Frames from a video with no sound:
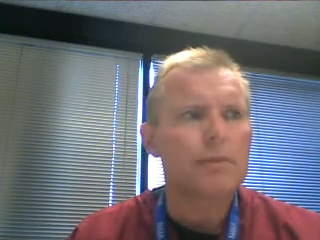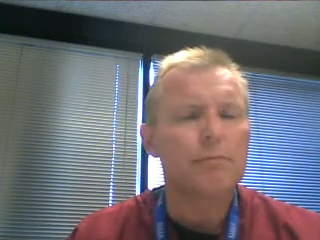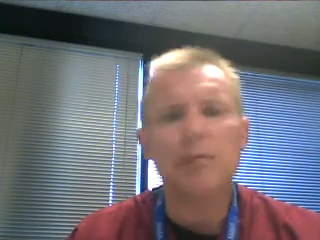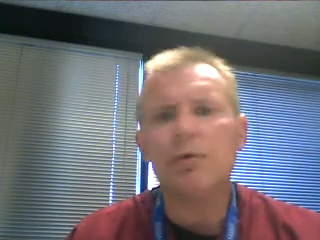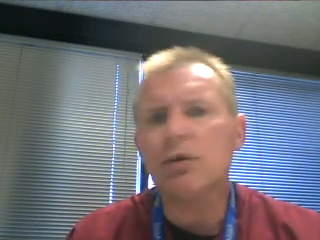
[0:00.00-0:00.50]

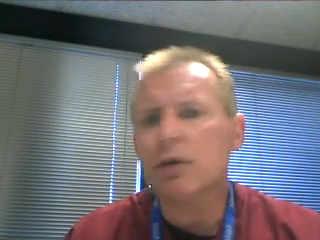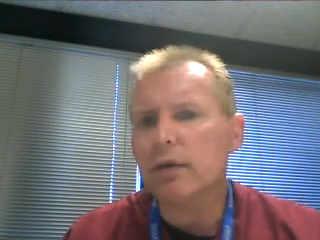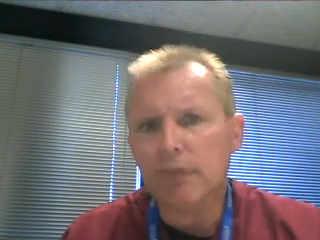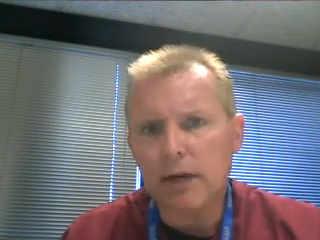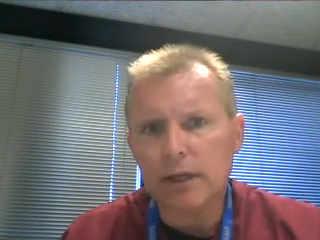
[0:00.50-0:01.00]
Maybe you can
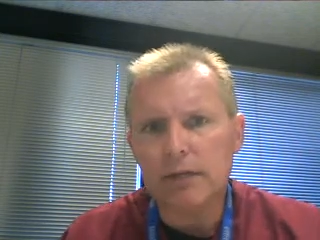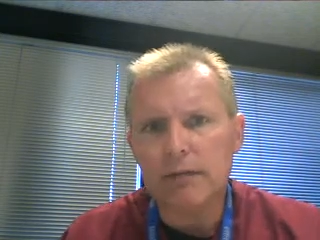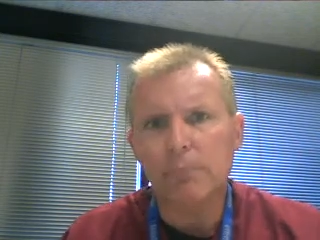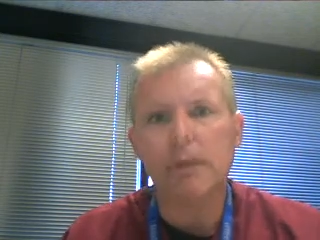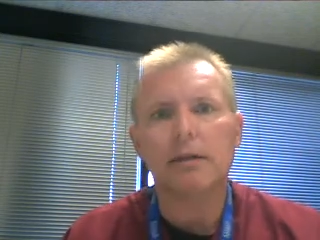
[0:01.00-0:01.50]
find
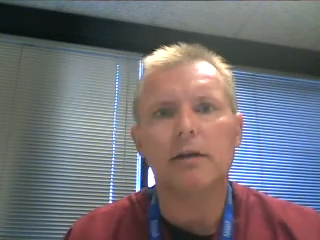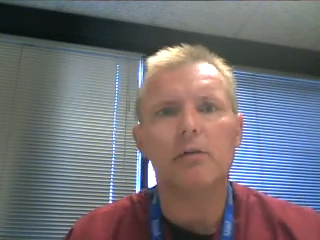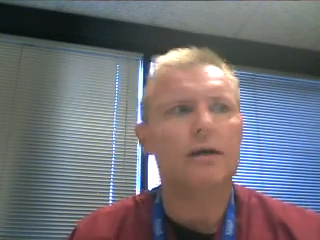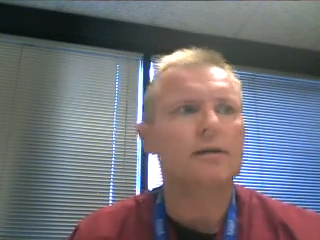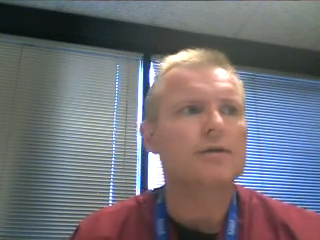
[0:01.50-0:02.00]
even better
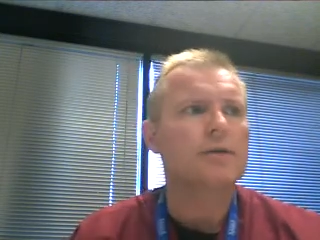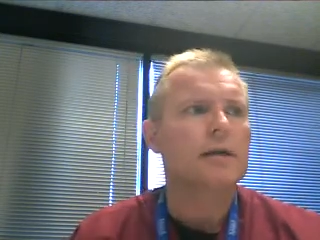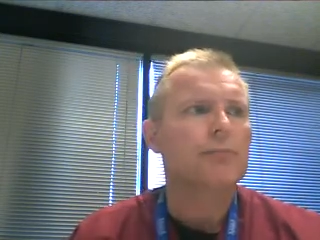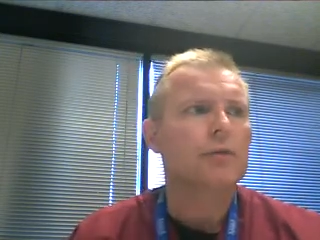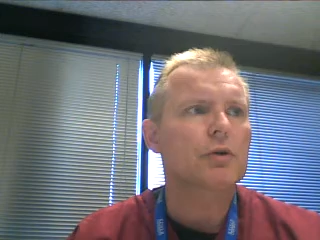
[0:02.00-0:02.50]
ones.
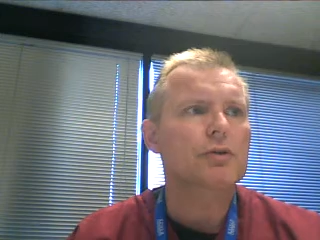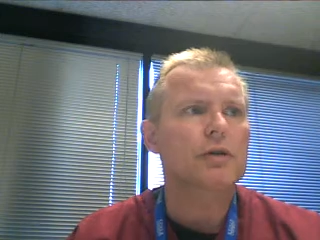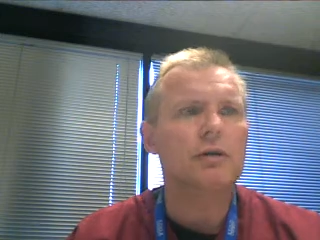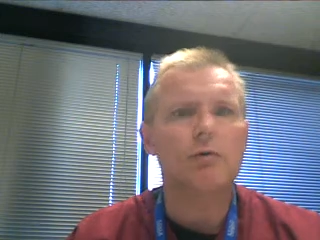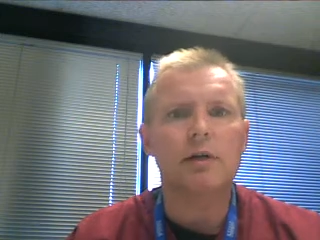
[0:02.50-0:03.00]
Those
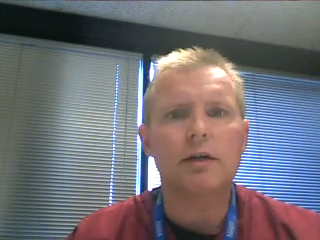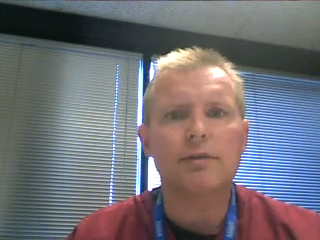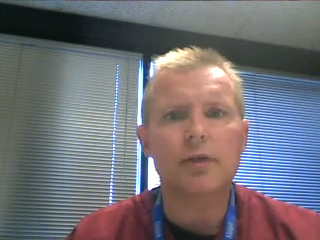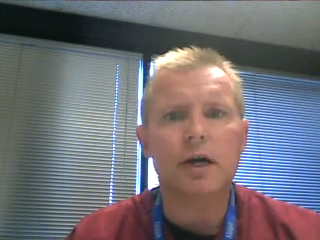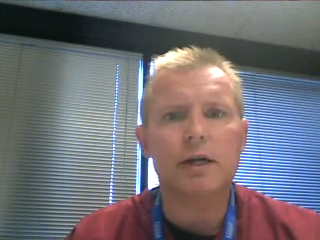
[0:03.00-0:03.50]
are the
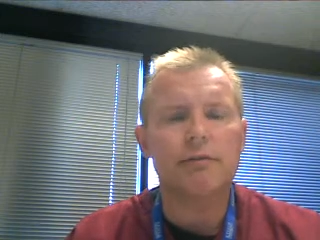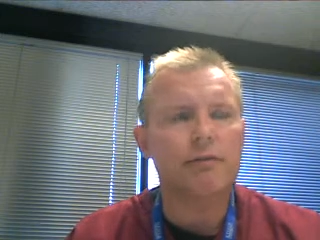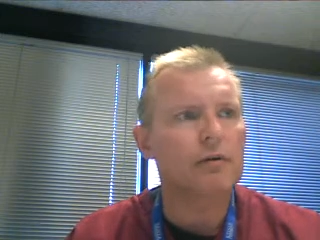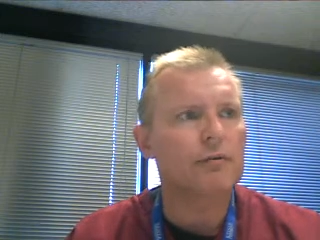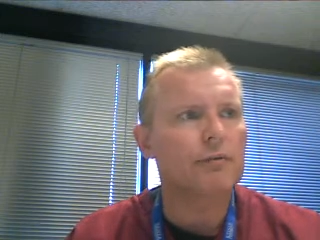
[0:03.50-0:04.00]
ones I
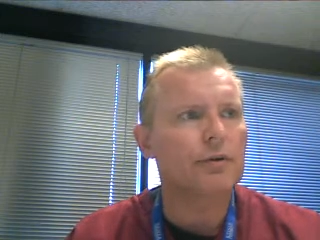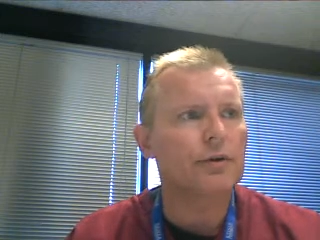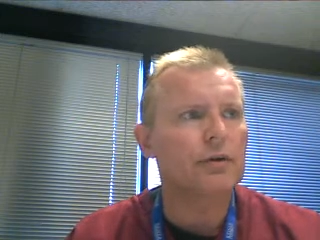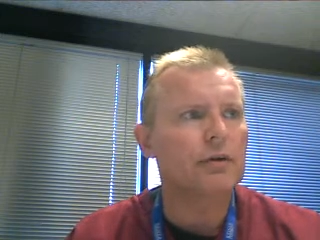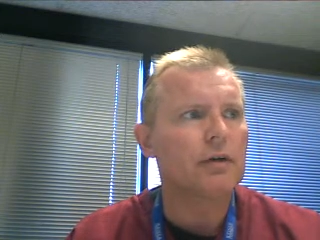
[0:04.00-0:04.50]
found for
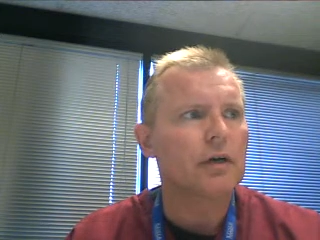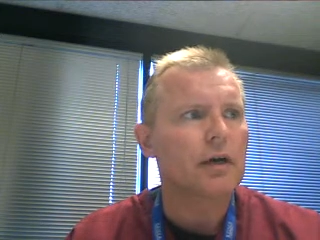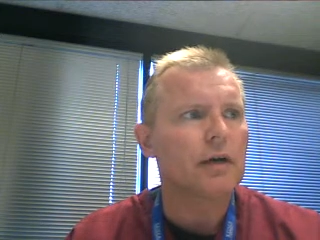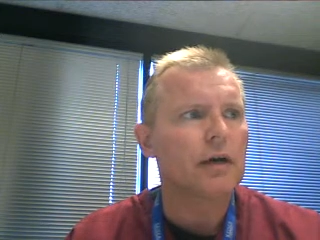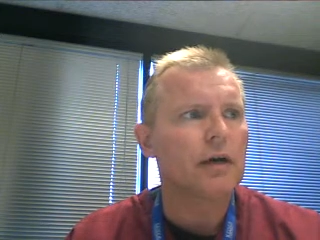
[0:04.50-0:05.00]
you.
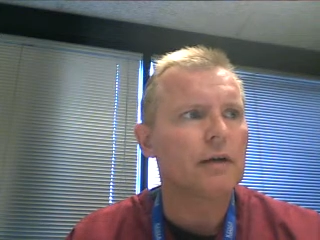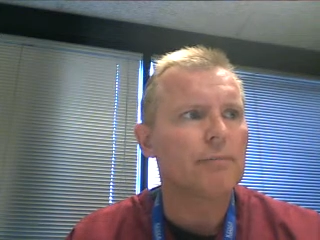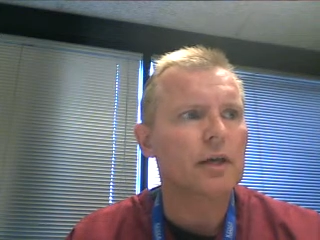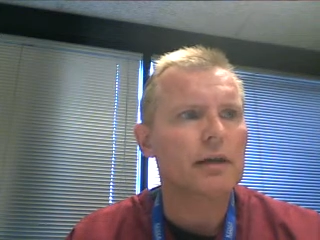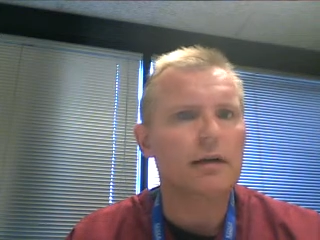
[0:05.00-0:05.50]

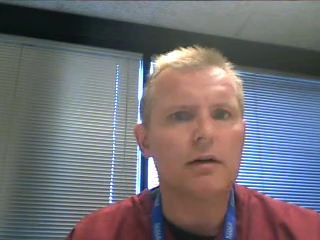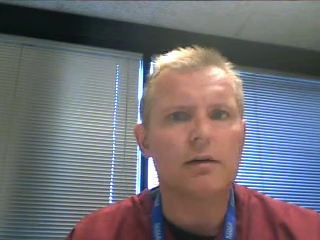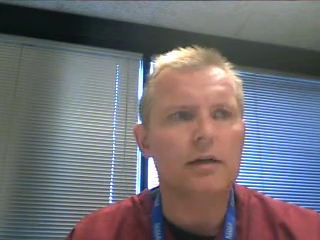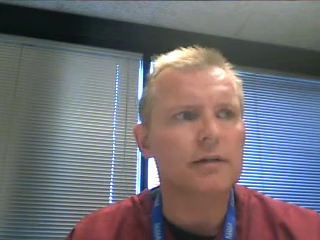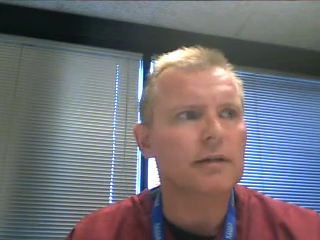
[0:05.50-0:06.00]
Take a
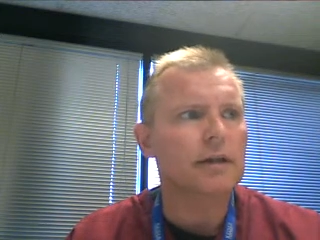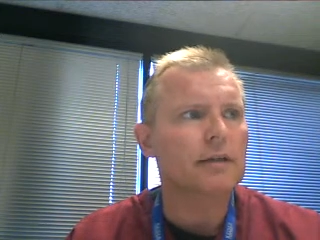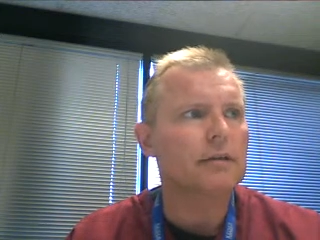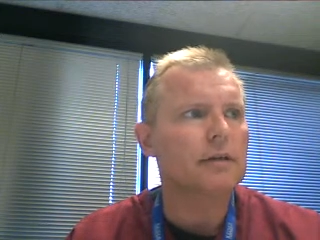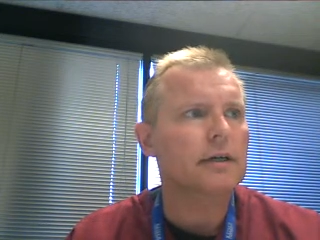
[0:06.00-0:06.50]
look at
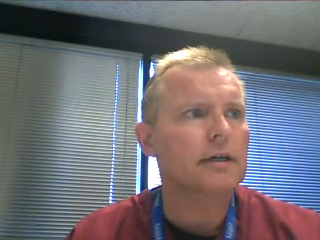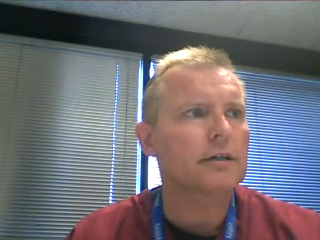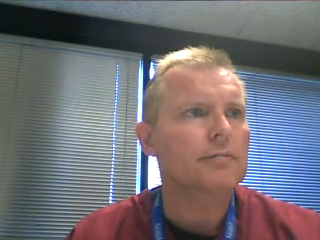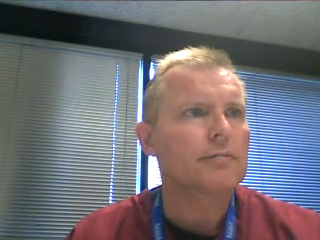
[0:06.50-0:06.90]
that. All right.